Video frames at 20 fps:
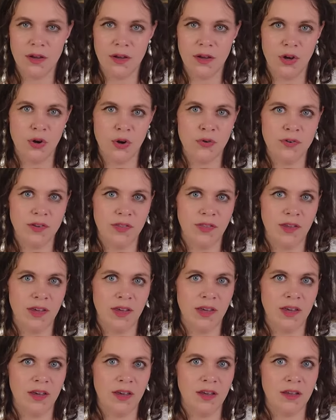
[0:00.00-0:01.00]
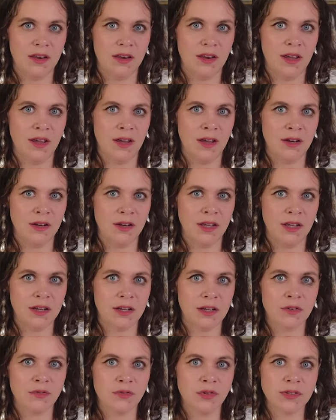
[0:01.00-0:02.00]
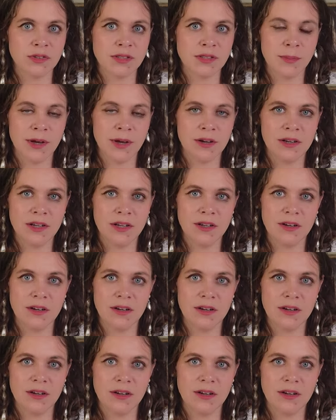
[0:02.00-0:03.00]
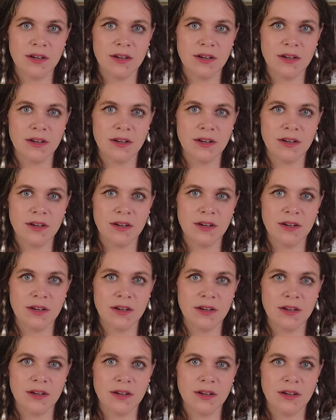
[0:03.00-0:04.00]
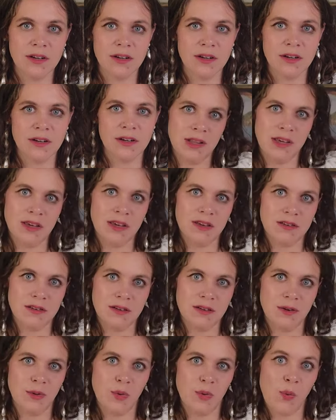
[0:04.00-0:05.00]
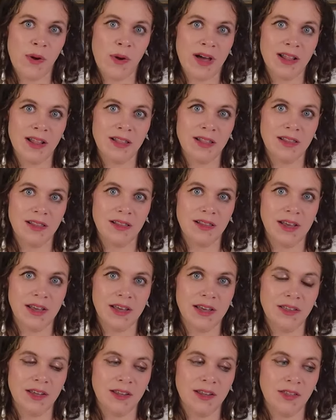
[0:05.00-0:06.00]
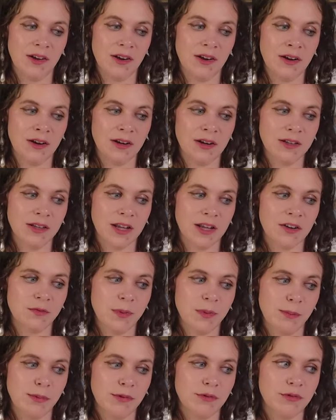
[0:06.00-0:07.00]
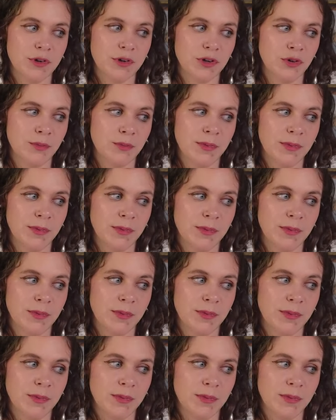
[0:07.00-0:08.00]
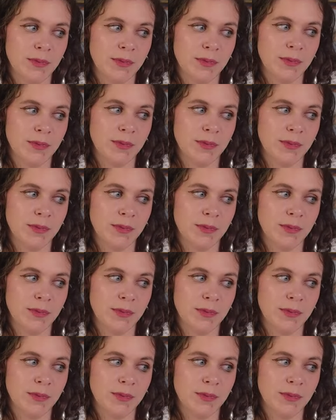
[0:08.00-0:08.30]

overthink it and get confused about it. But equally, well, I think there are a lot of people for whom it is a bit hard to